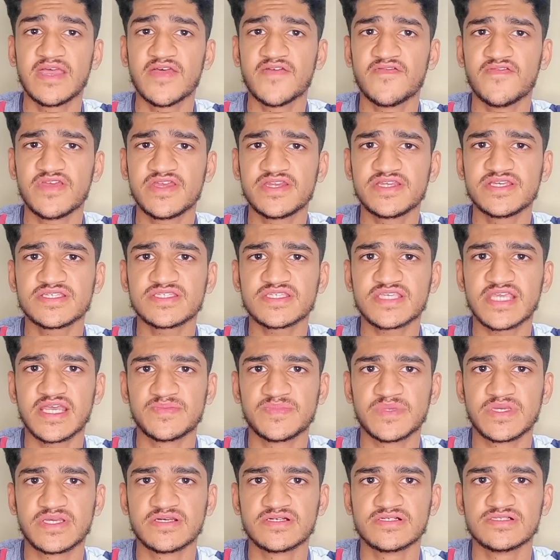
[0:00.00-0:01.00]
Various
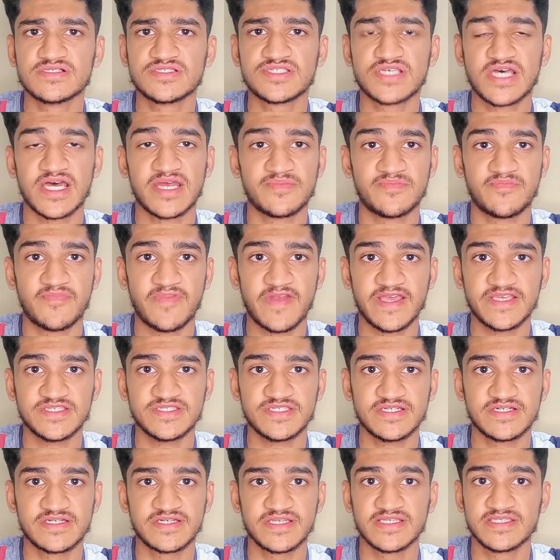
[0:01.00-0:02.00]
chemicals are
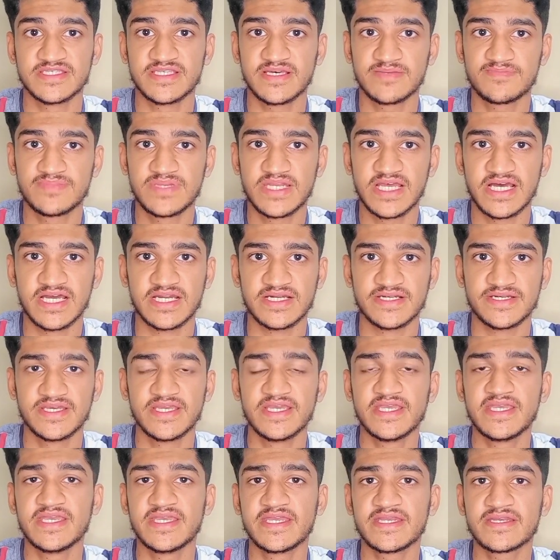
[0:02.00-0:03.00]
present in the plant,
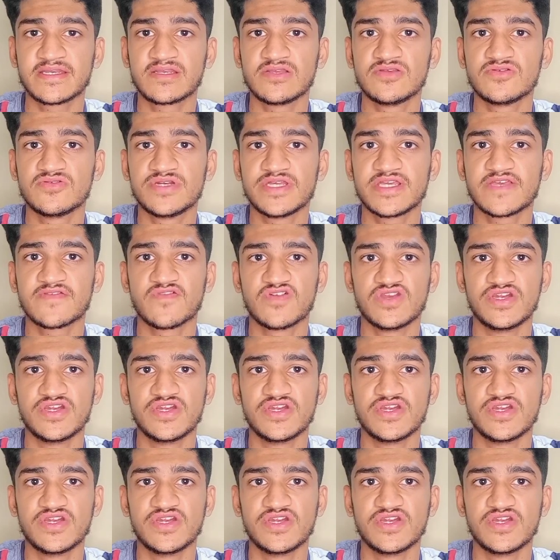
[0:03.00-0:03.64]
including